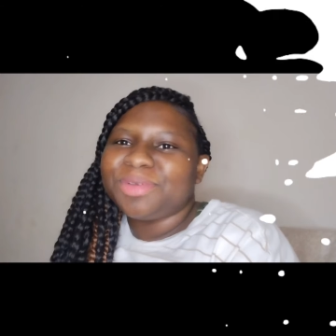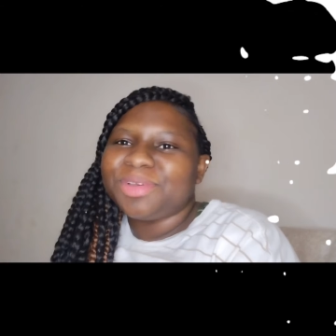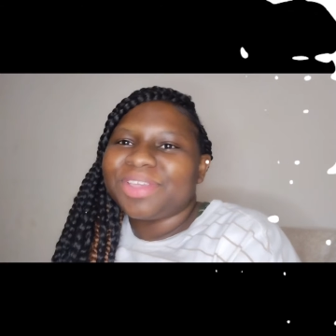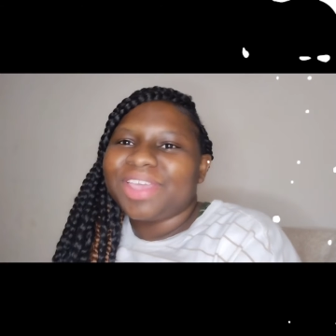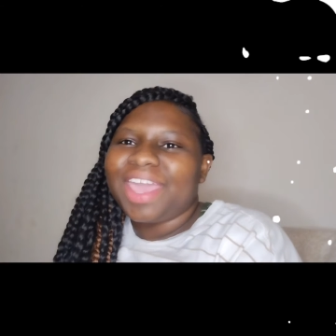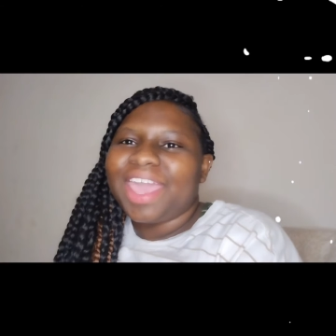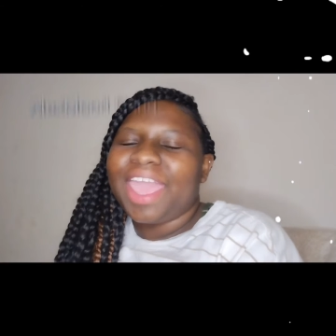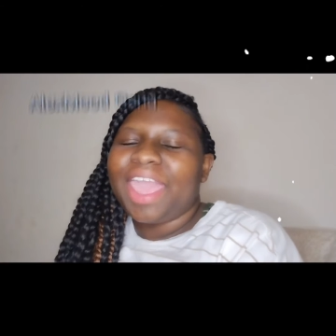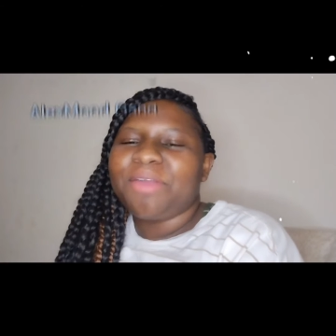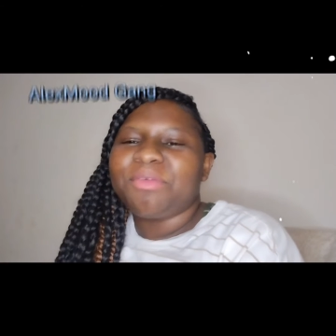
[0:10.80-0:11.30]
Mood
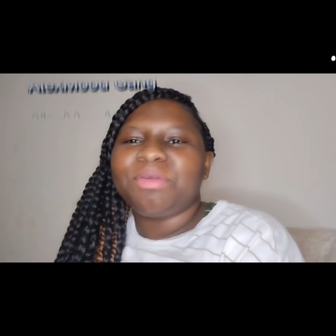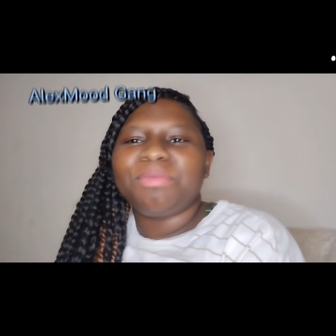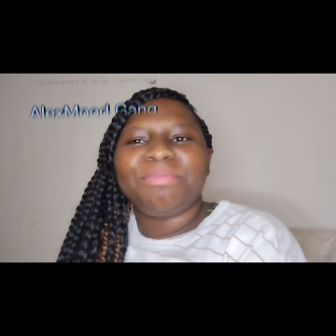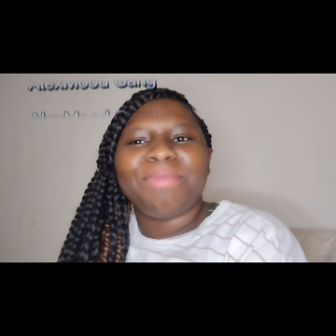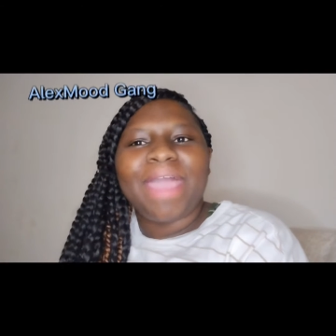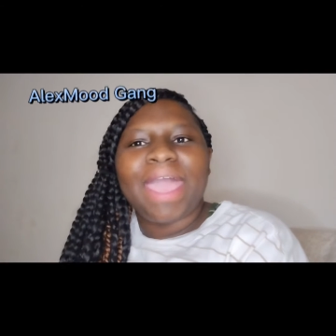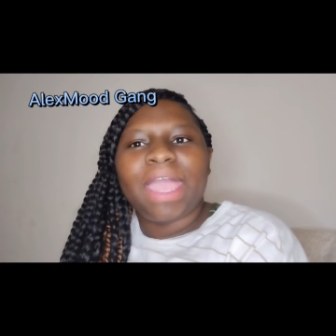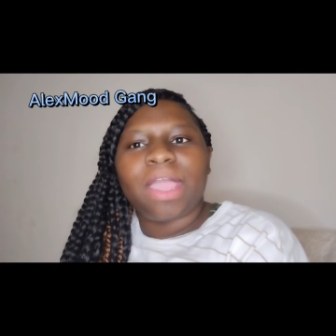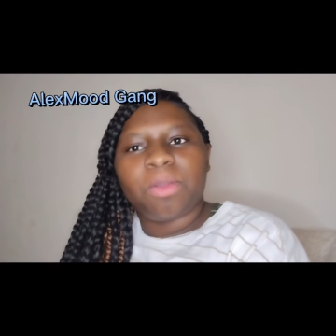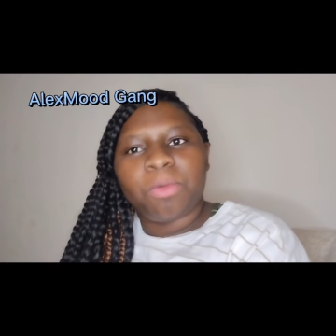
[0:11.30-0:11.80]
Gang. We're
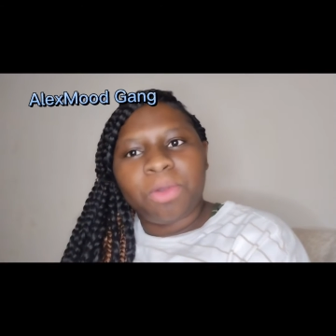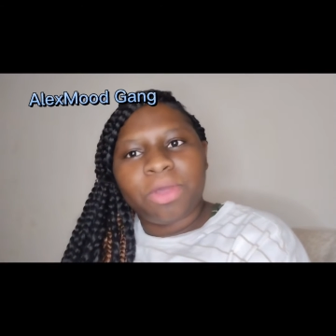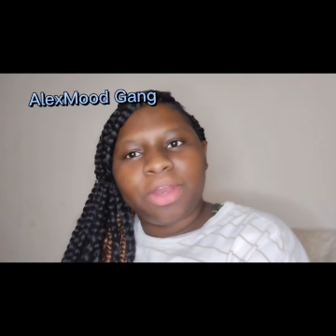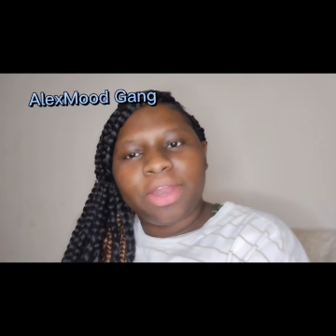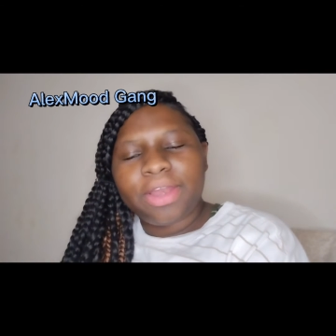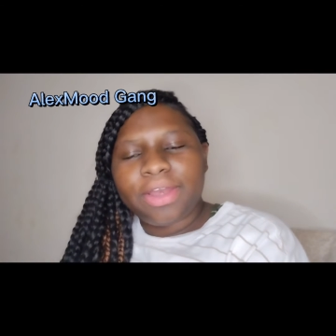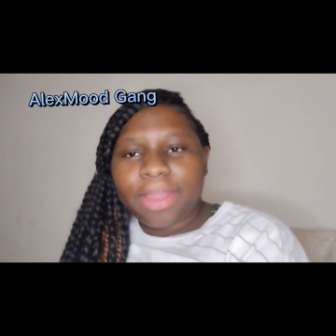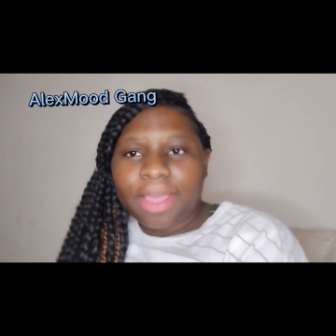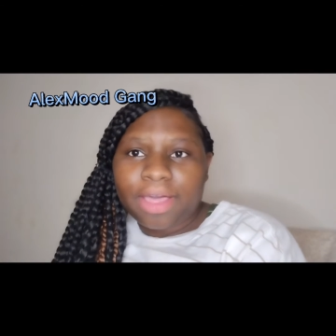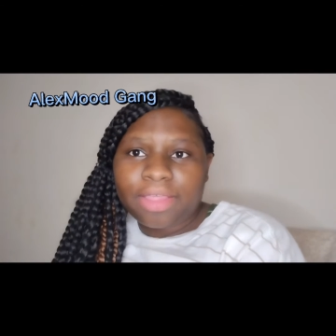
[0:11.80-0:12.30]
back with
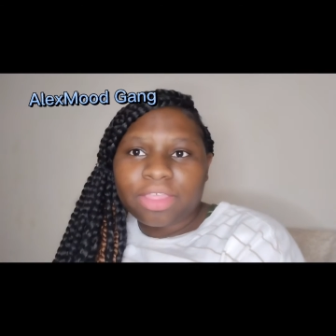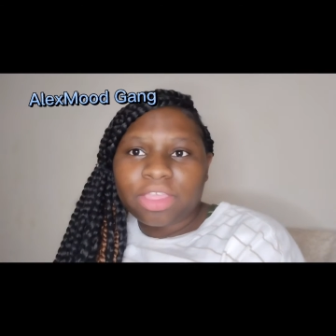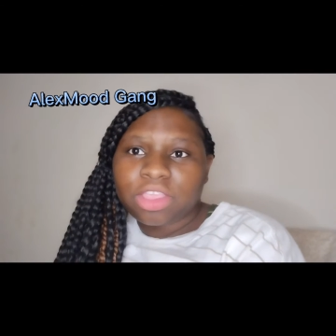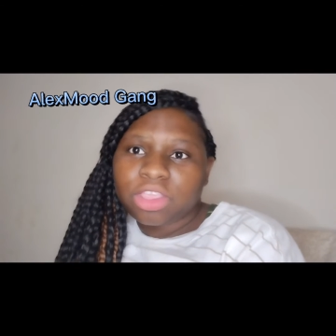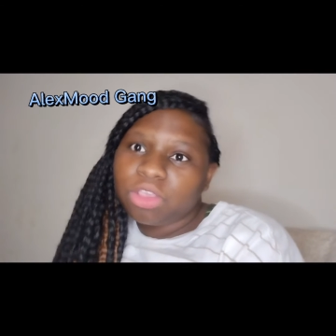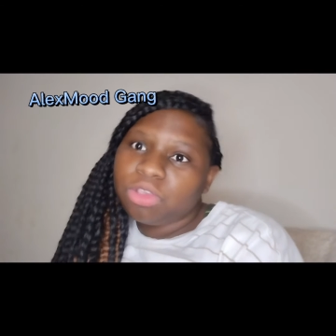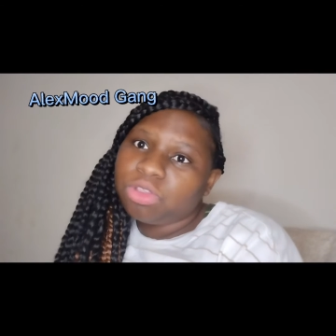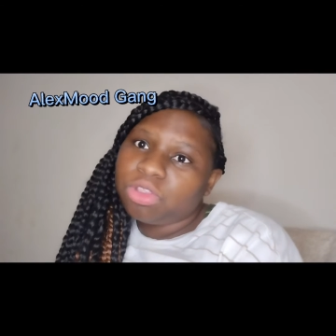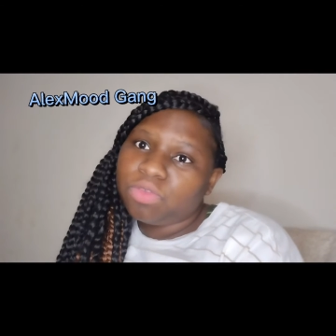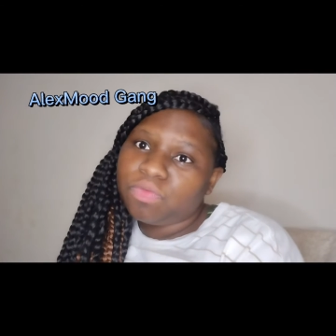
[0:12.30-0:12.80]
another
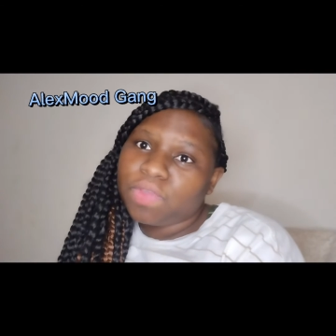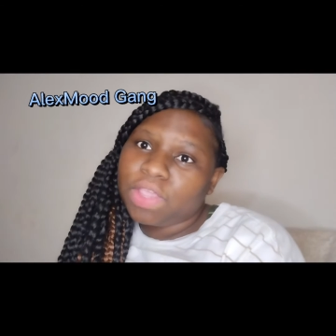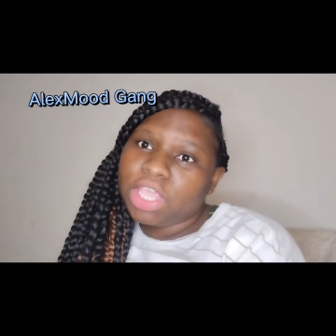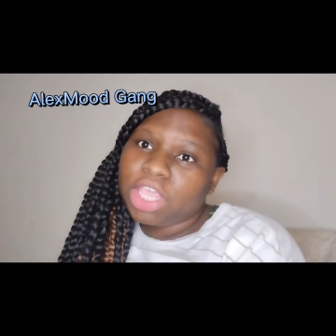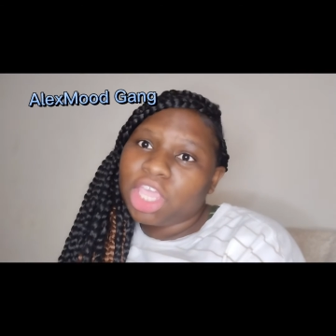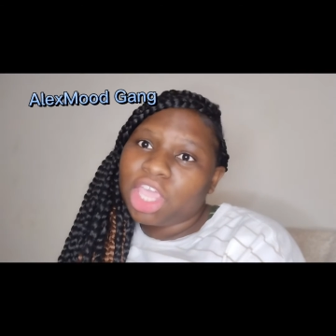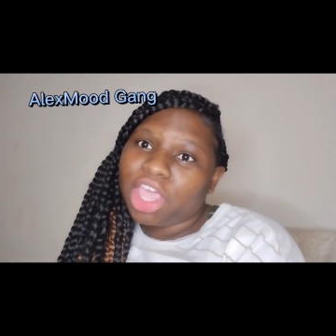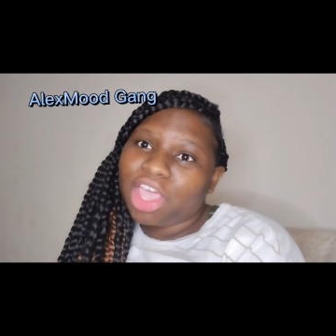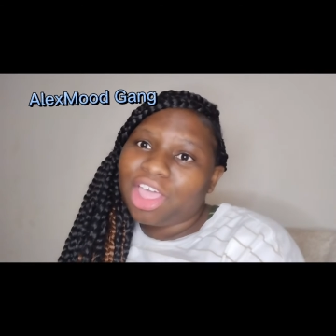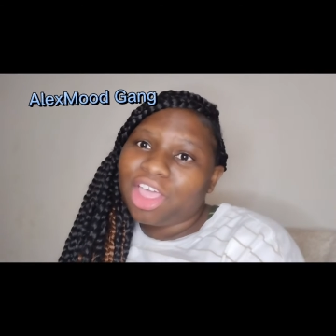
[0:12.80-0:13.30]
YouTube
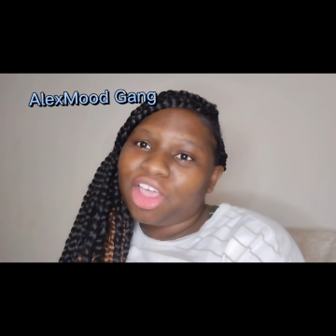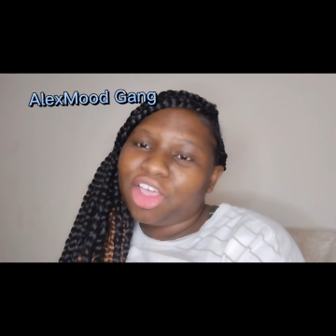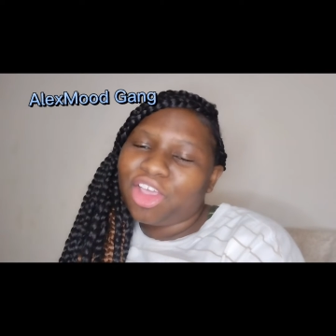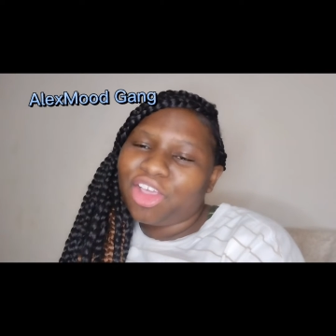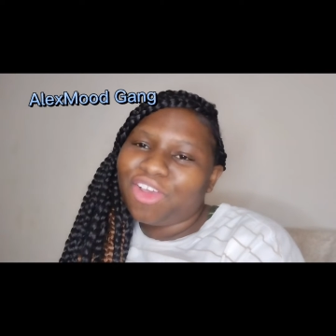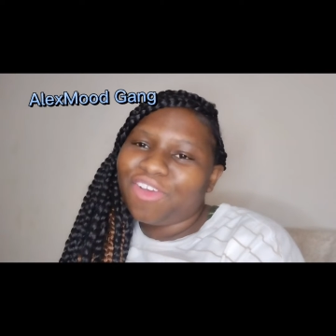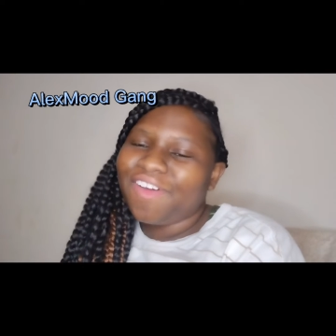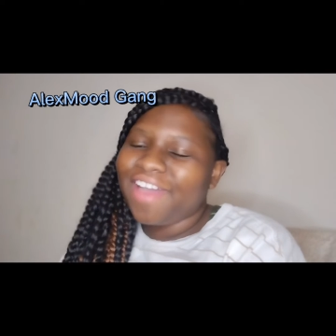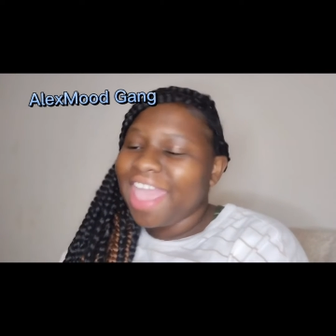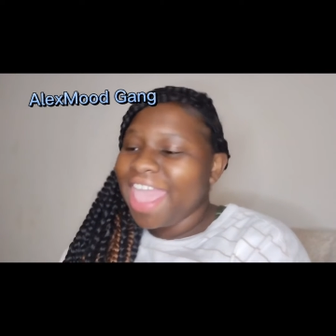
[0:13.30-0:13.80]

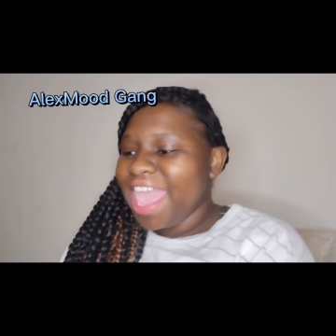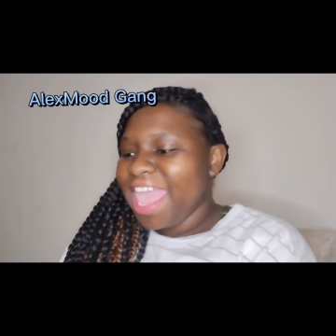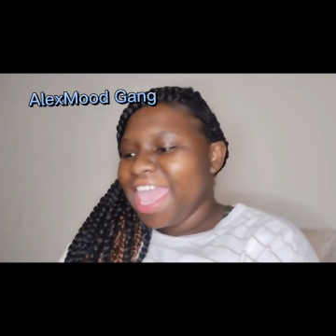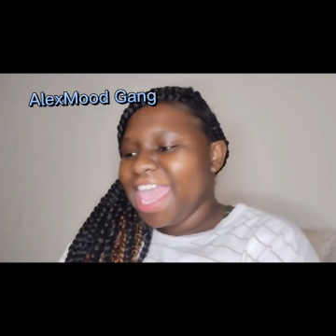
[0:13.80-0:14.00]
video.